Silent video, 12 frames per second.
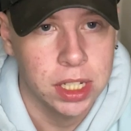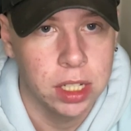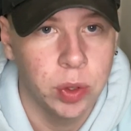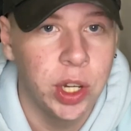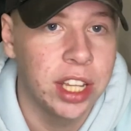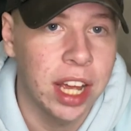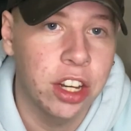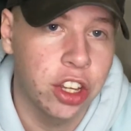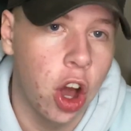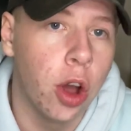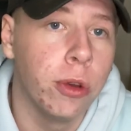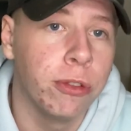or he's had
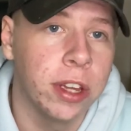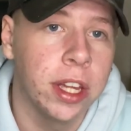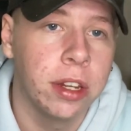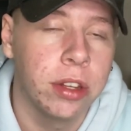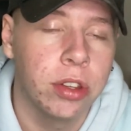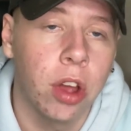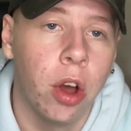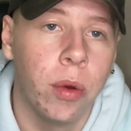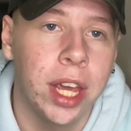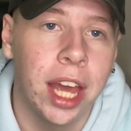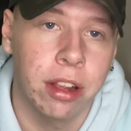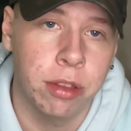COVID, so
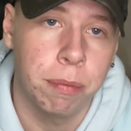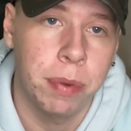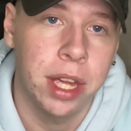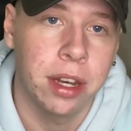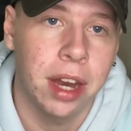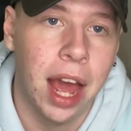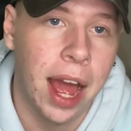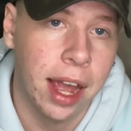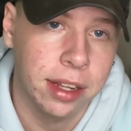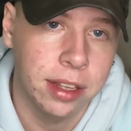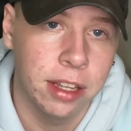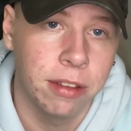he hasn't been
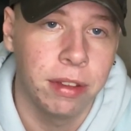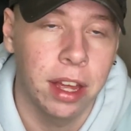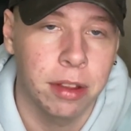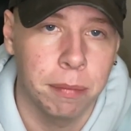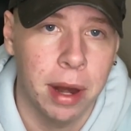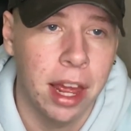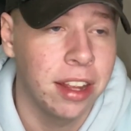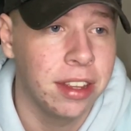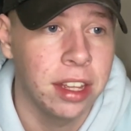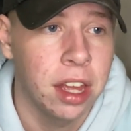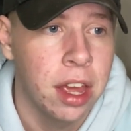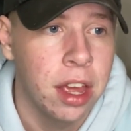active, he hasn't played.
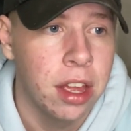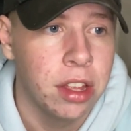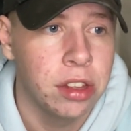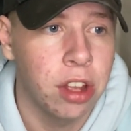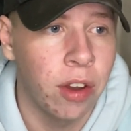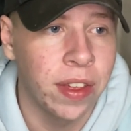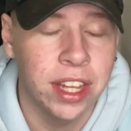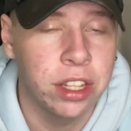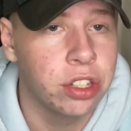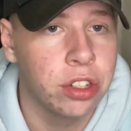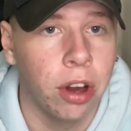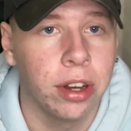I don't think
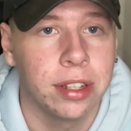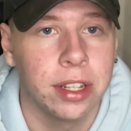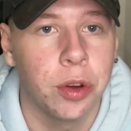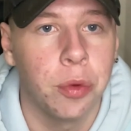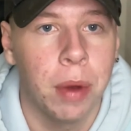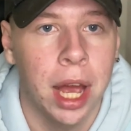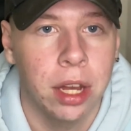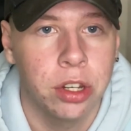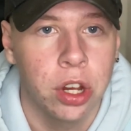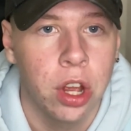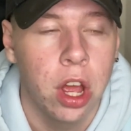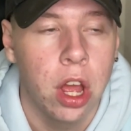he's started a single
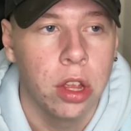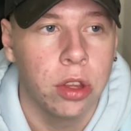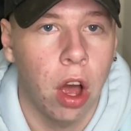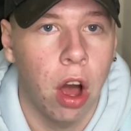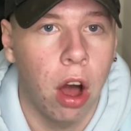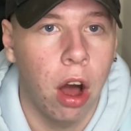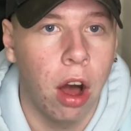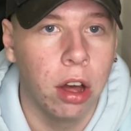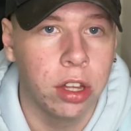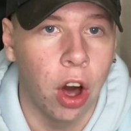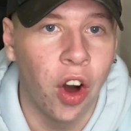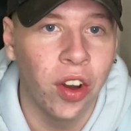match. So I
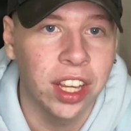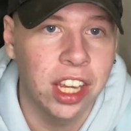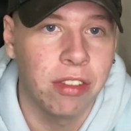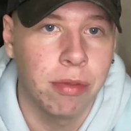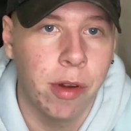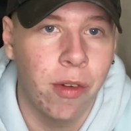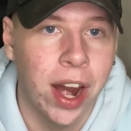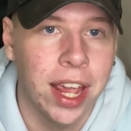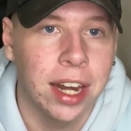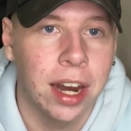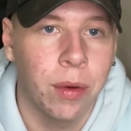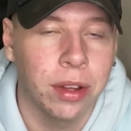can't give him a
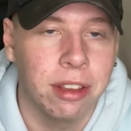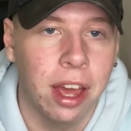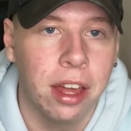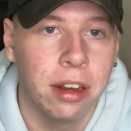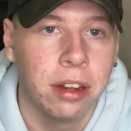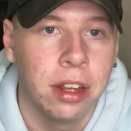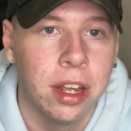rating out of 10.